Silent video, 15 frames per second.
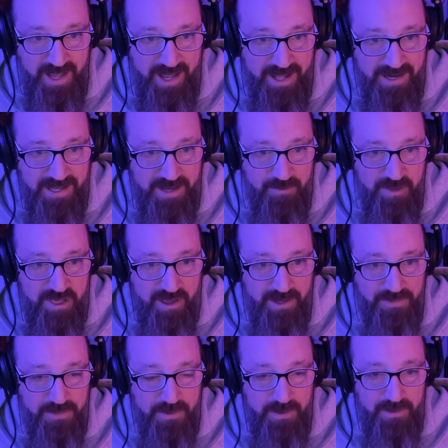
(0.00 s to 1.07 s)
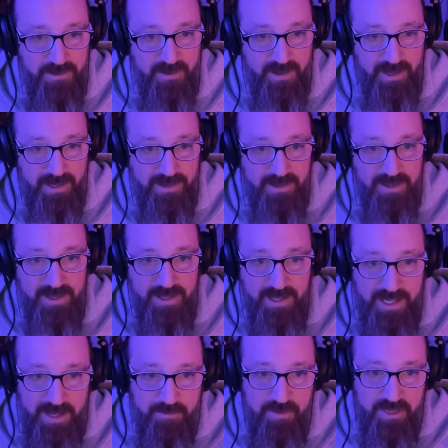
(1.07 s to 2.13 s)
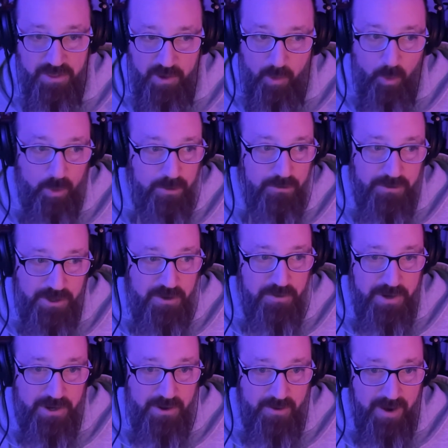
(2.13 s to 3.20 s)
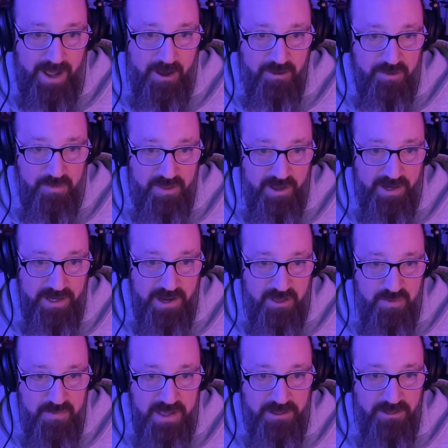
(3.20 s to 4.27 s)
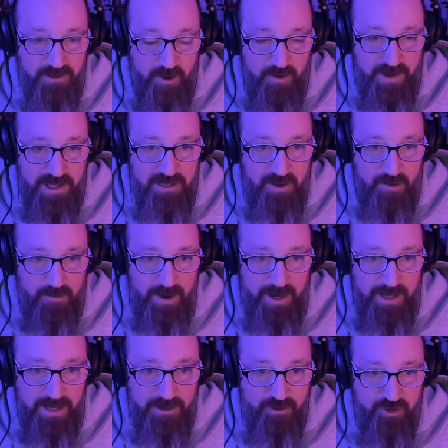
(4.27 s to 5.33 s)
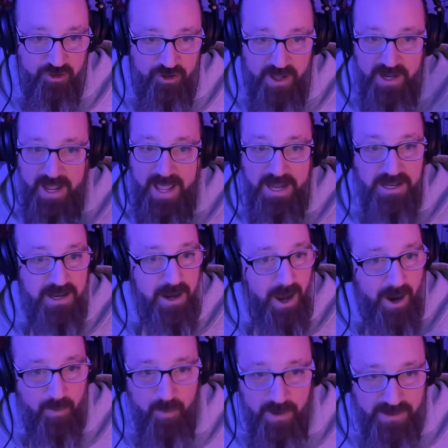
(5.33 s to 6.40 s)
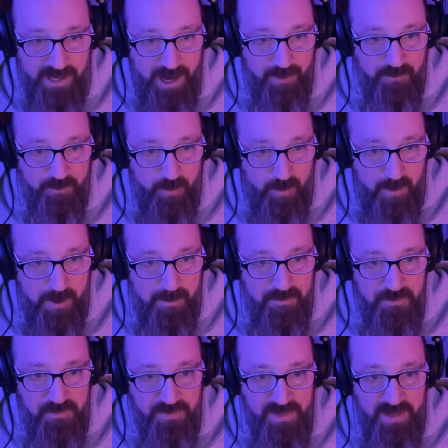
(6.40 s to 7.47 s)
And he was like the, like, he was the older dude in our house. He was like in his mid thirties already and shit had not worked out for him.